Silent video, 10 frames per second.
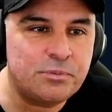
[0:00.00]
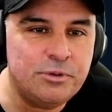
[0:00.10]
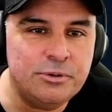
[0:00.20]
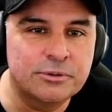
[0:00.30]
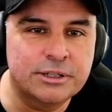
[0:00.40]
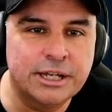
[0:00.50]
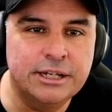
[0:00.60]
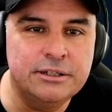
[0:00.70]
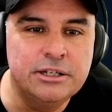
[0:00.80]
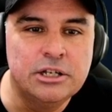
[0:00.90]

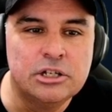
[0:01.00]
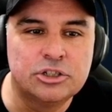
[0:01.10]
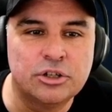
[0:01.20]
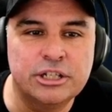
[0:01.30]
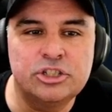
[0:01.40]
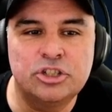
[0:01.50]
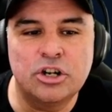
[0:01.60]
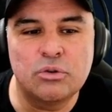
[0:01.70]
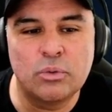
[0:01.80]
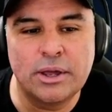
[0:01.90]
Okay, so let's
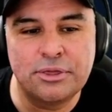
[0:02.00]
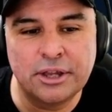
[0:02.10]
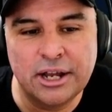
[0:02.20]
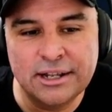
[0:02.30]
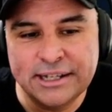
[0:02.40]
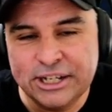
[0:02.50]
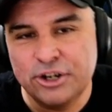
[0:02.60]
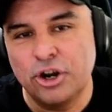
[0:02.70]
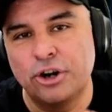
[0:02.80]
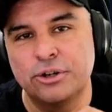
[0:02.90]
start with
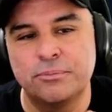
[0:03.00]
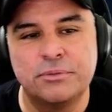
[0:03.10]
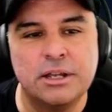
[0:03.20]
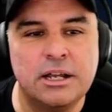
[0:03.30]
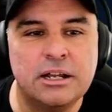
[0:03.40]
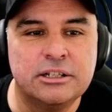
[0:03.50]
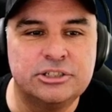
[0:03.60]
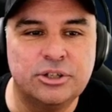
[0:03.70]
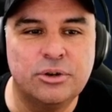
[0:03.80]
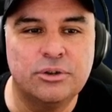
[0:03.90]
Leonardo.
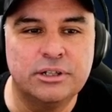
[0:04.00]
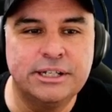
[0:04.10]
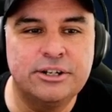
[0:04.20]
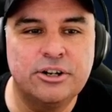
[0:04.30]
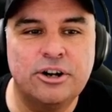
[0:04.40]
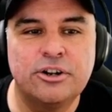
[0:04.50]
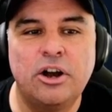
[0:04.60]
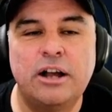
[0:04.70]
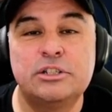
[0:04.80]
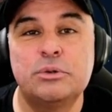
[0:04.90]
So Leonardo,
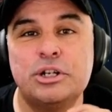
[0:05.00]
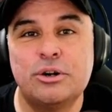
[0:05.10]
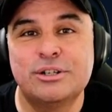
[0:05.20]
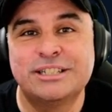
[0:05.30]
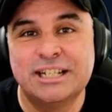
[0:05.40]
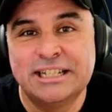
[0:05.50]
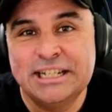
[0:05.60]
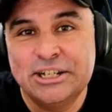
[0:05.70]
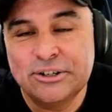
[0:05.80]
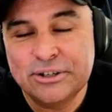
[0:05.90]
as we know, is the
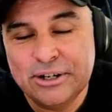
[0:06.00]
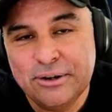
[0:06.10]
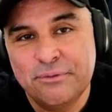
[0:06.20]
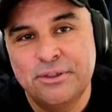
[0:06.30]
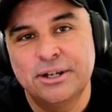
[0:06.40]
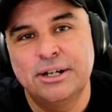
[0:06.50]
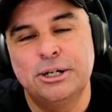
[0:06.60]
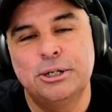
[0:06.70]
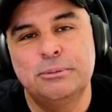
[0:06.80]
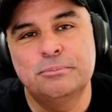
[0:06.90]
leader of
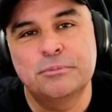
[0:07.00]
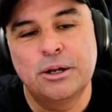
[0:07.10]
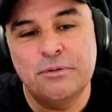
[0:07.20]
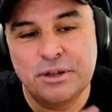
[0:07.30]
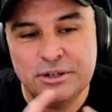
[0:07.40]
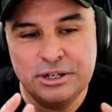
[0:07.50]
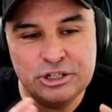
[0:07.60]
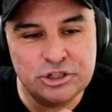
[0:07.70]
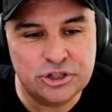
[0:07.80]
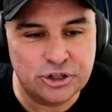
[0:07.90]
the
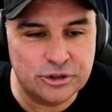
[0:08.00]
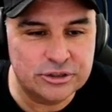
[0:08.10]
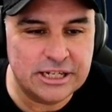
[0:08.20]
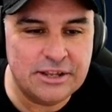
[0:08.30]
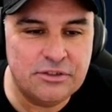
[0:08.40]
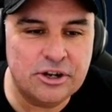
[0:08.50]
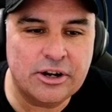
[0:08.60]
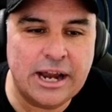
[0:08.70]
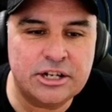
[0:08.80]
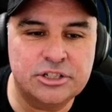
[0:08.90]
Ninja Turtles, and there
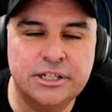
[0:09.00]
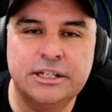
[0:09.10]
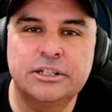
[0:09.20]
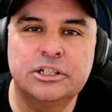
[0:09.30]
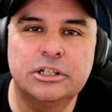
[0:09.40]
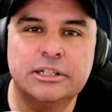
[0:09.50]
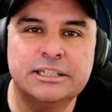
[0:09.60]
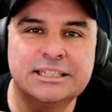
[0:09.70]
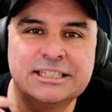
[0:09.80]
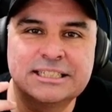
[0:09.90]
actually
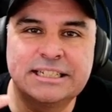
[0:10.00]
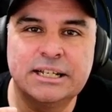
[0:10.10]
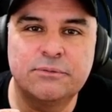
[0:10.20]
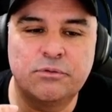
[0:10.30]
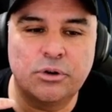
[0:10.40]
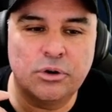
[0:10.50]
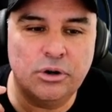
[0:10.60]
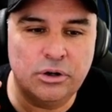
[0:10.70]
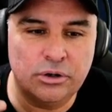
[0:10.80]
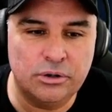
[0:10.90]
is a skin
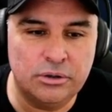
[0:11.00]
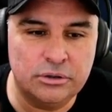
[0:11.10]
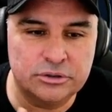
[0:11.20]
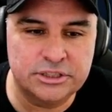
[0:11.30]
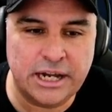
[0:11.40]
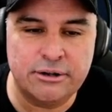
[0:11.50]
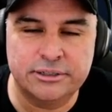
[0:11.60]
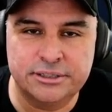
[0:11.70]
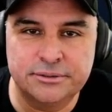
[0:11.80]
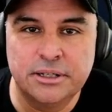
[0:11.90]
for
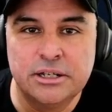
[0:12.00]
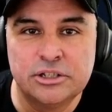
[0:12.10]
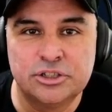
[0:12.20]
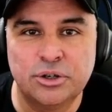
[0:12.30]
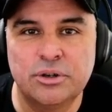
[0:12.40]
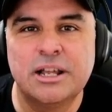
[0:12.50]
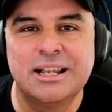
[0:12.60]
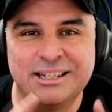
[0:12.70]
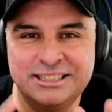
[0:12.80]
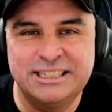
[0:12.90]
Osiris. So
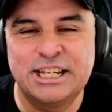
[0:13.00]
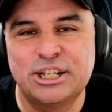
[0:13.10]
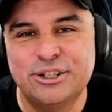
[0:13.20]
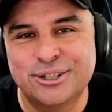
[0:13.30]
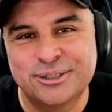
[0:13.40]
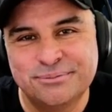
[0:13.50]
let's take a look.